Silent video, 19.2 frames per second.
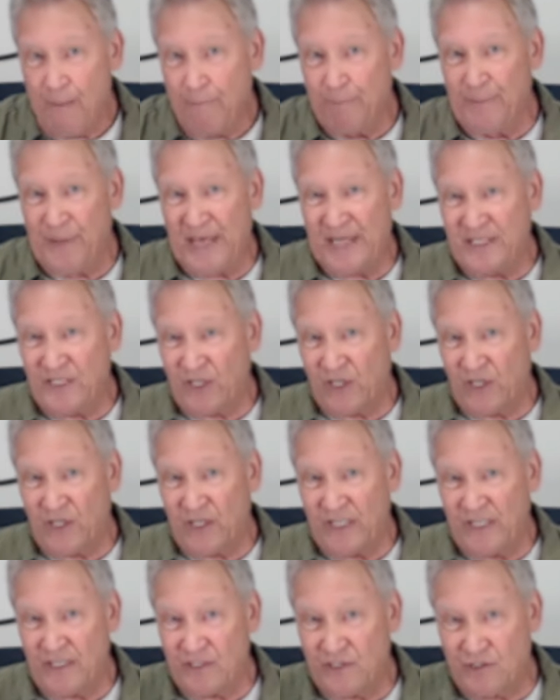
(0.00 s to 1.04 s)

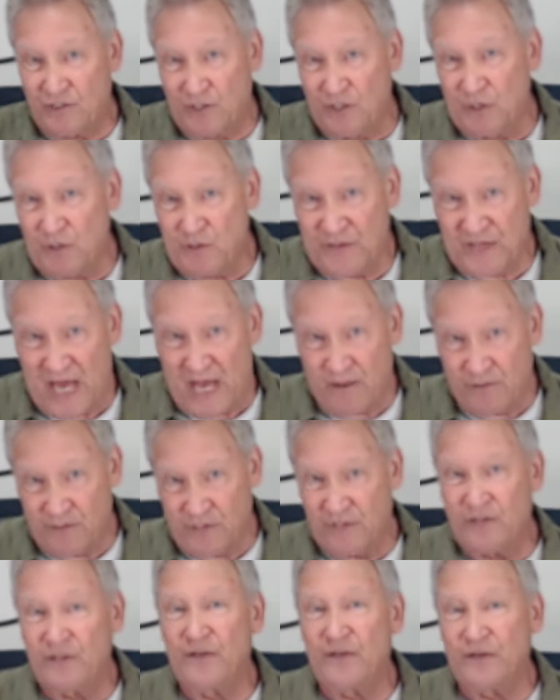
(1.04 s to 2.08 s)
basically
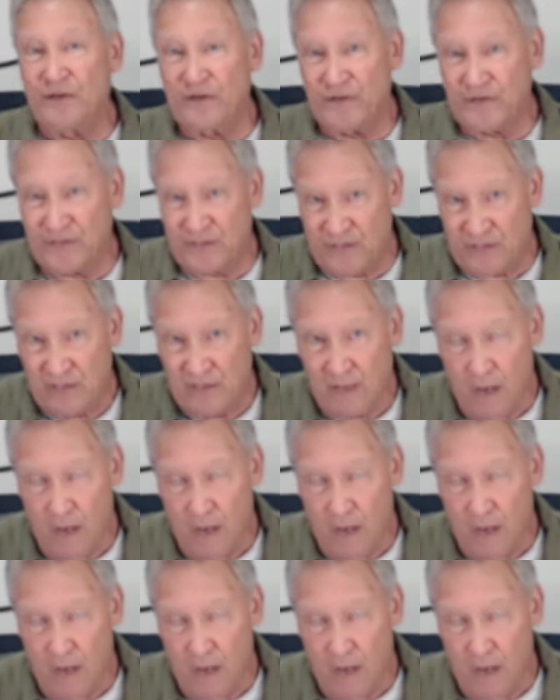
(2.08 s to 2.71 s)
2,000 years